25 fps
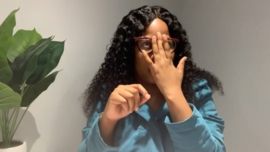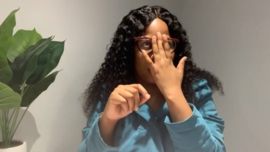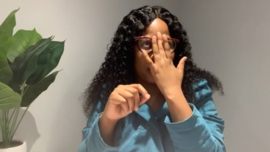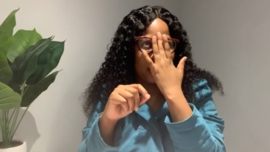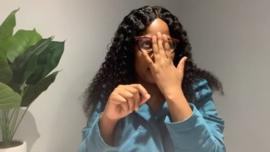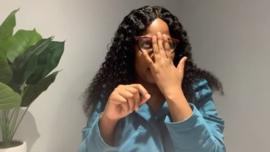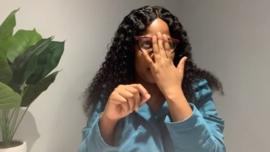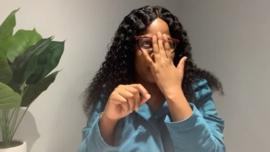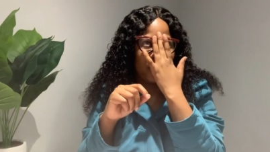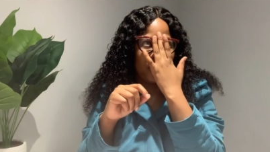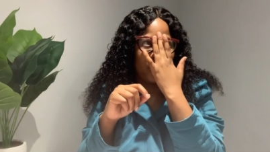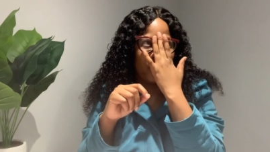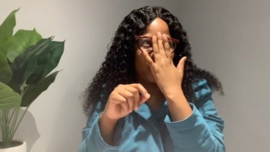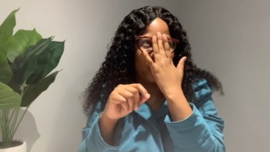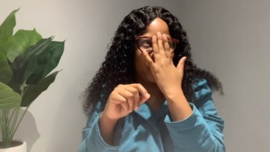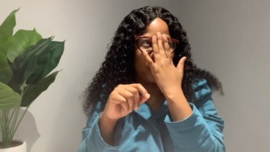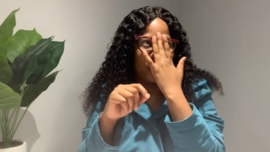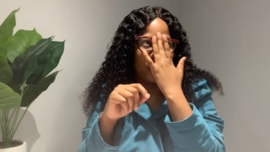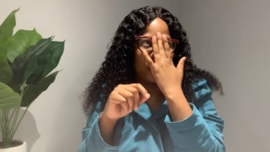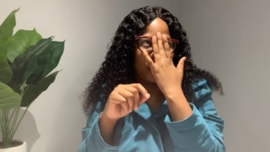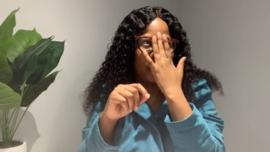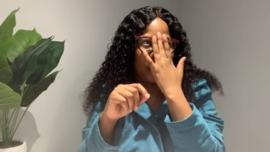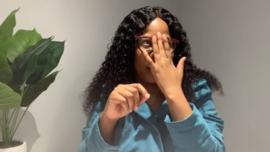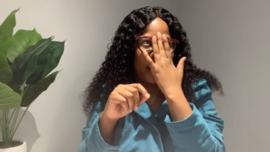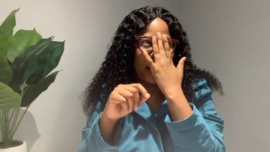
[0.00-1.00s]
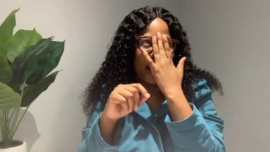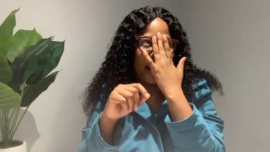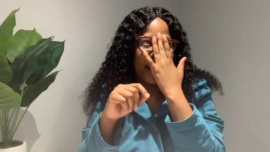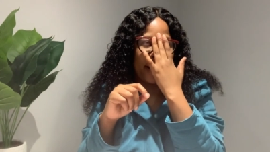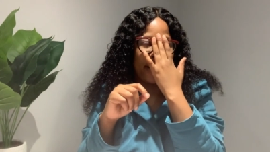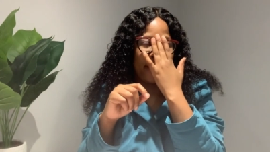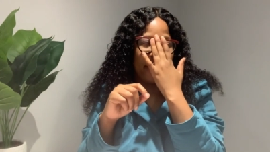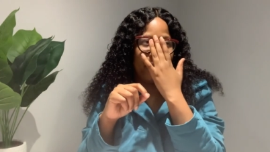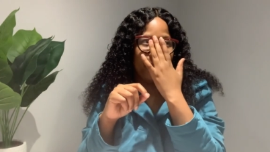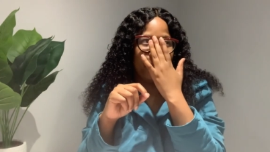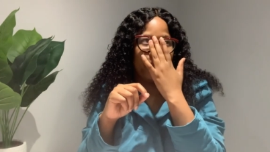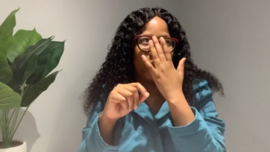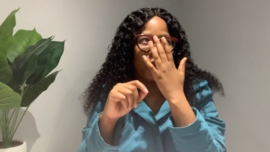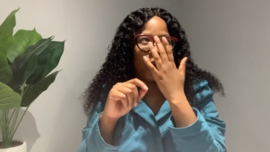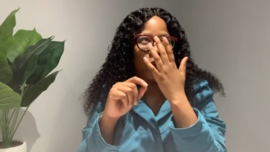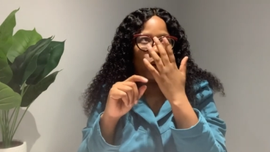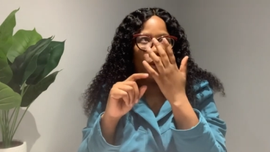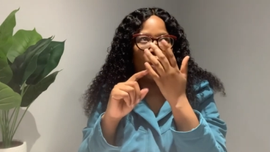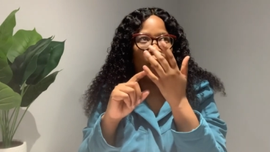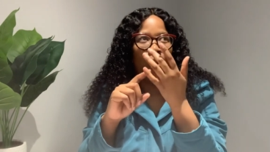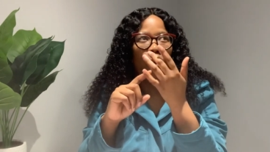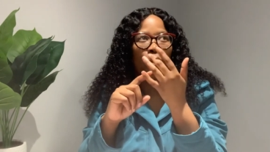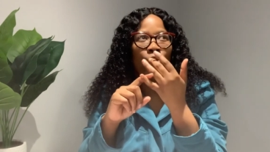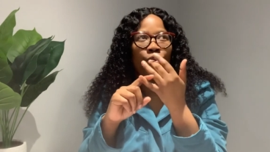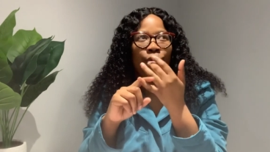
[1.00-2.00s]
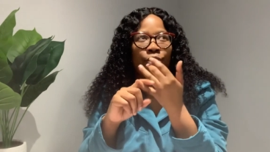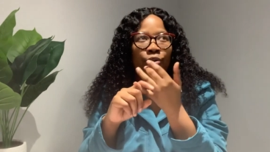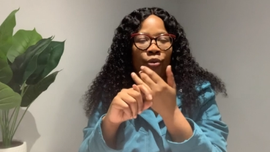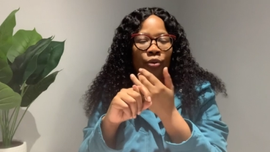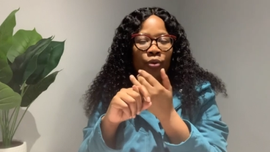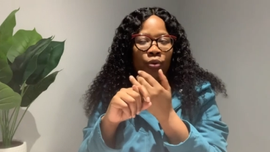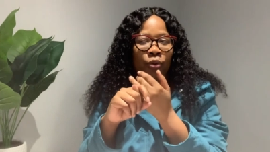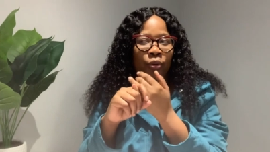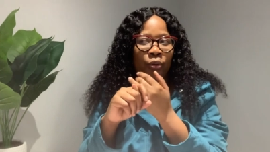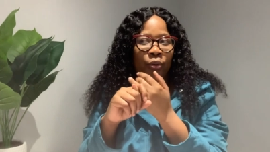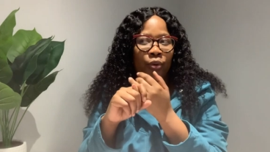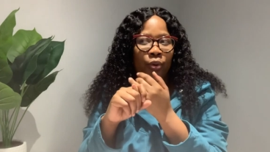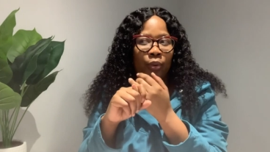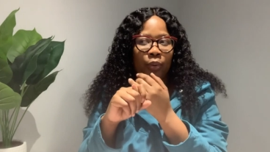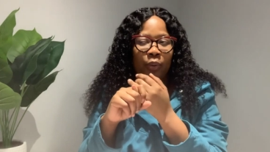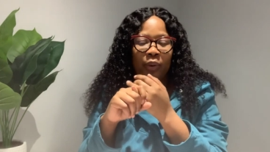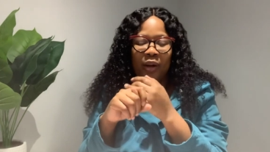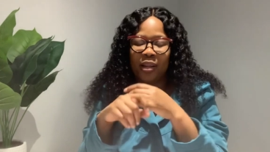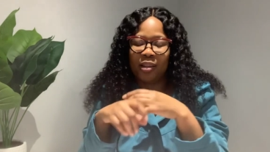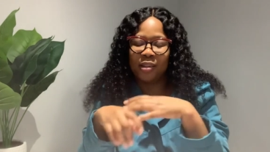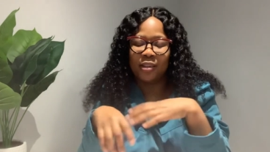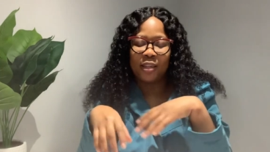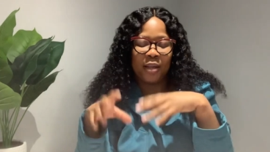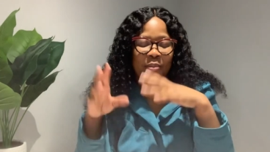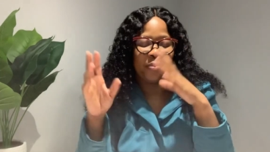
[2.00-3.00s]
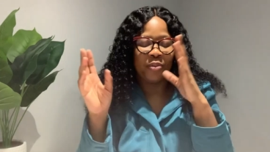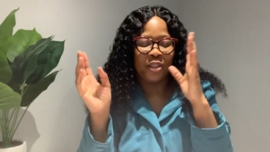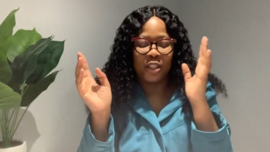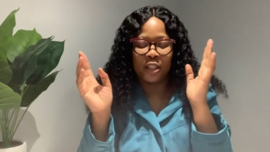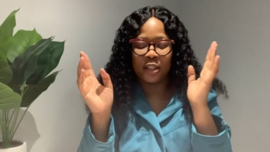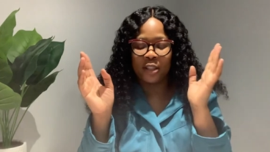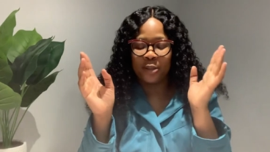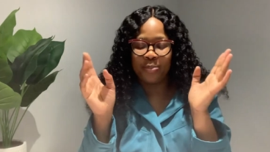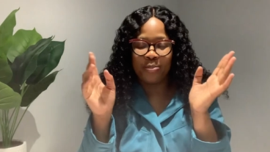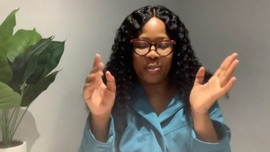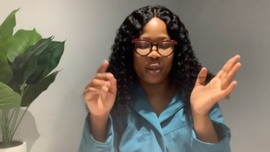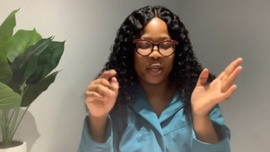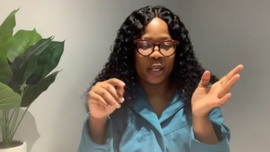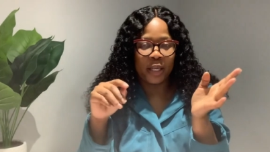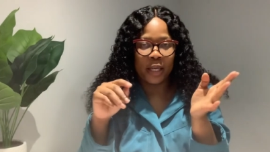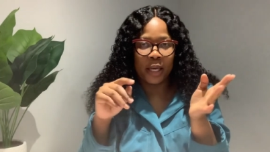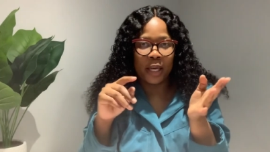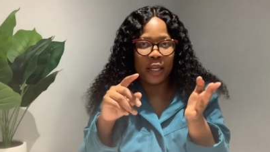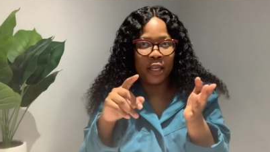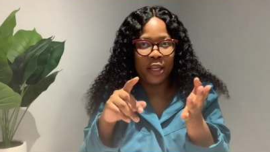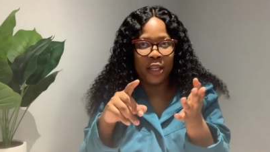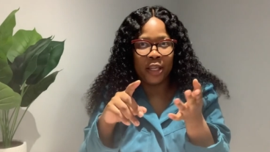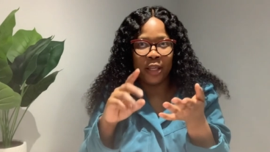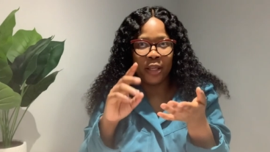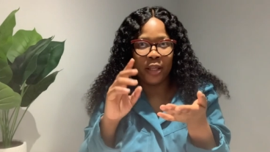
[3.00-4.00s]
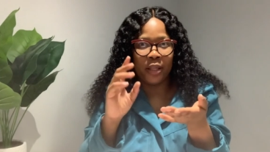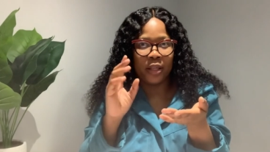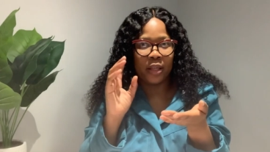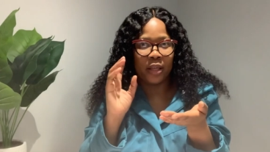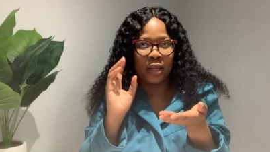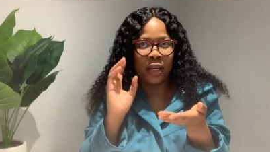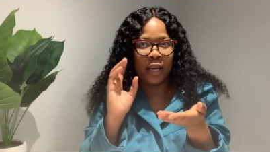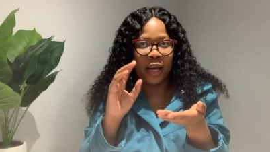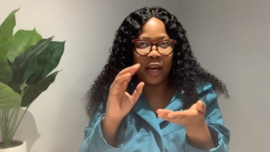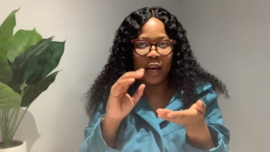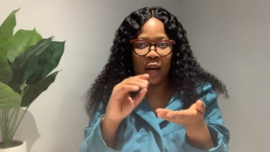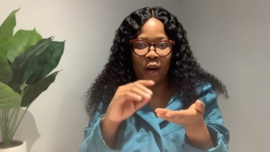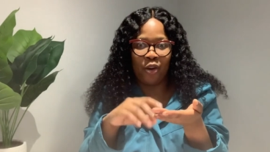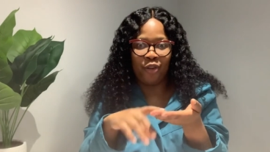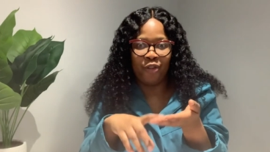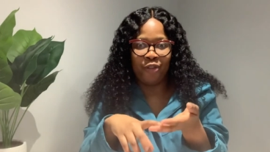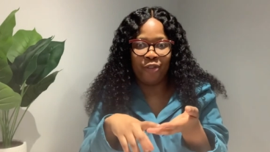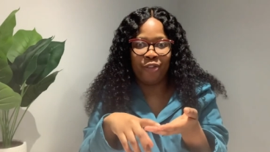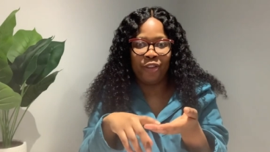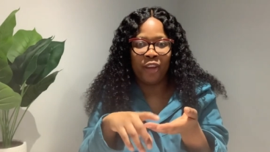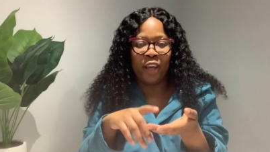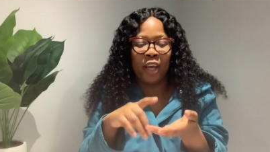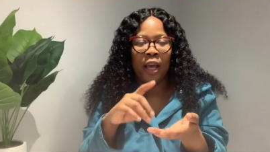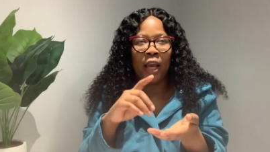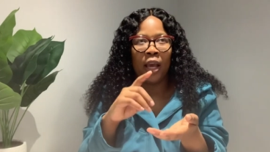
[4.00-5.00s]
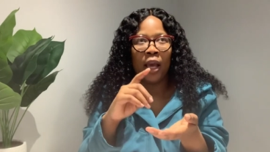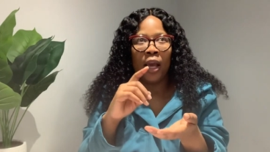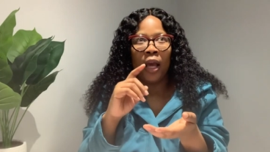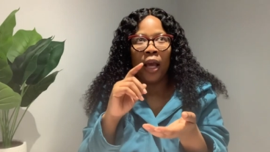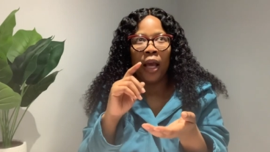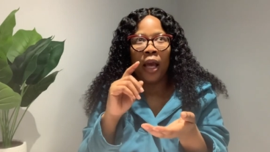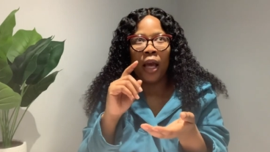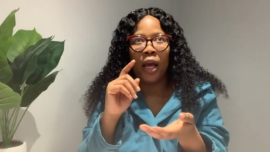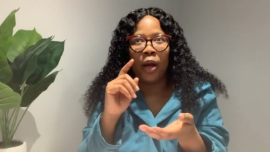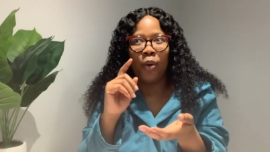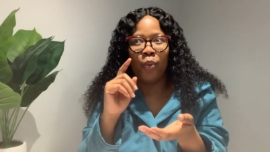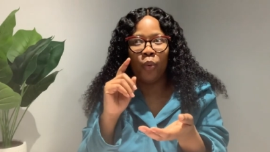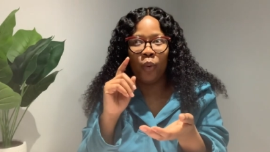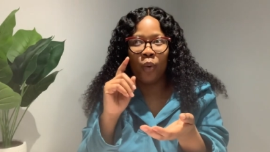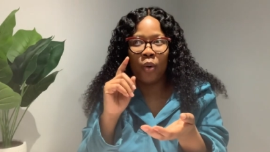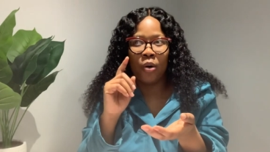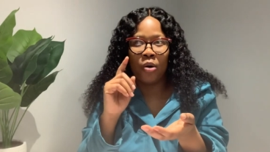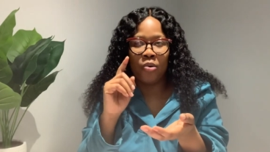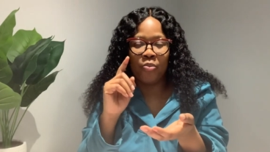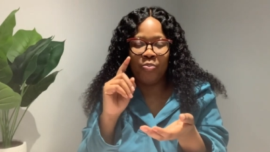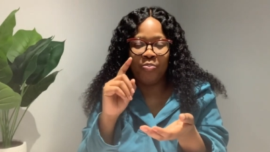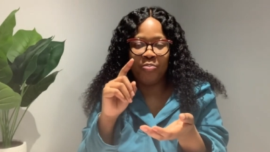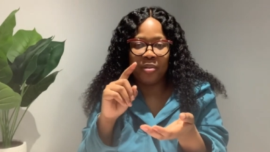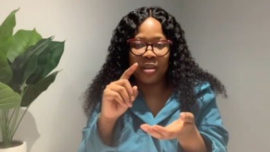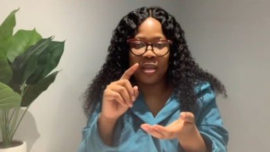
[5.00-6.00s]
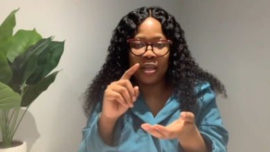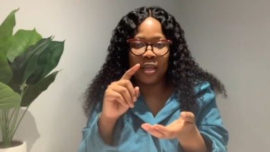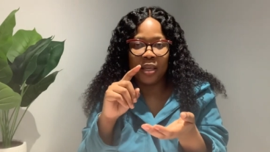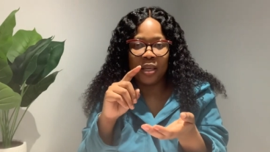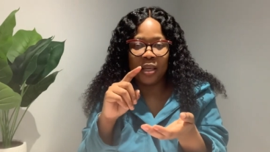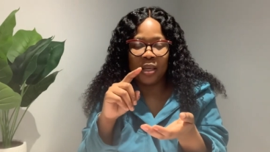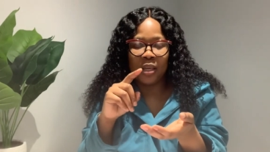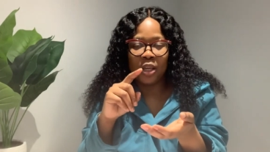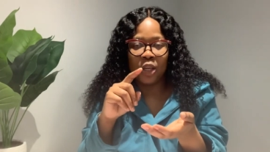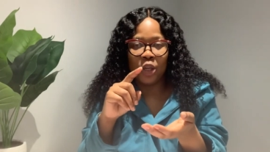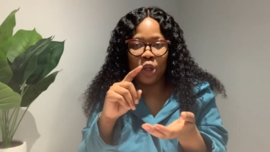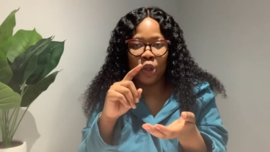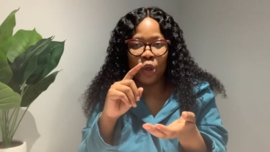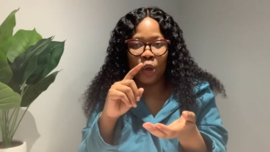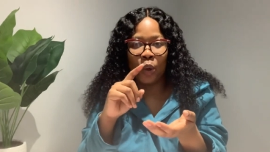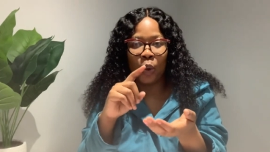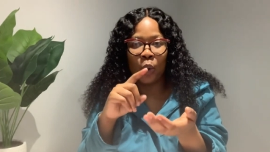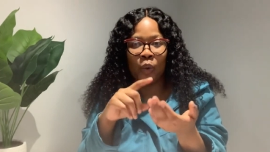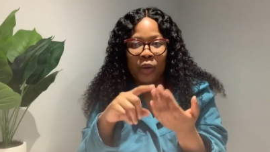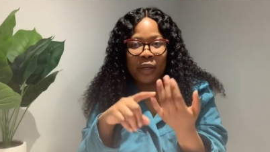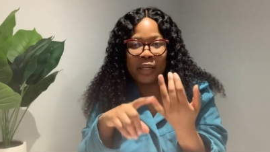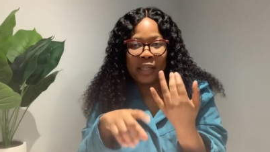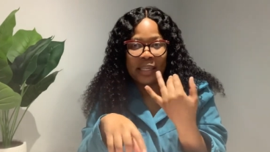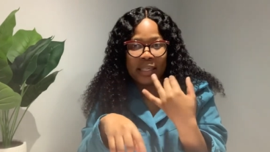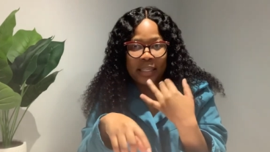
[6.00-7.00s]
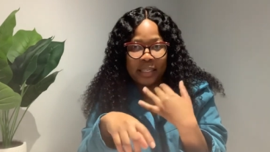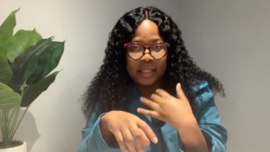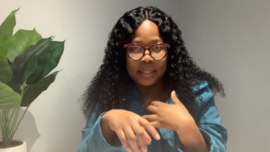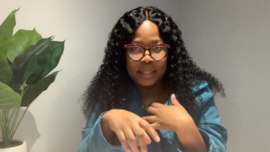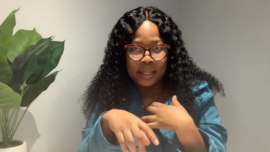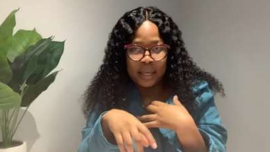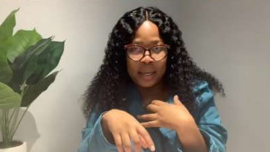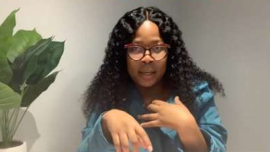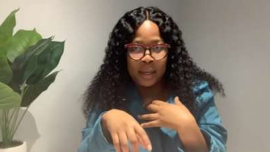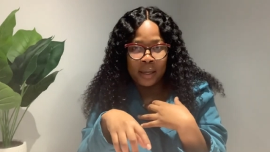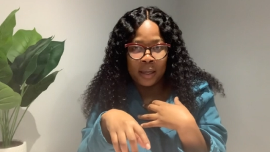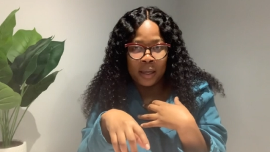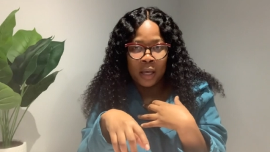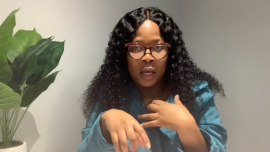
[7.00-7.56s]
that you um go through well let me just pick any house will be your reading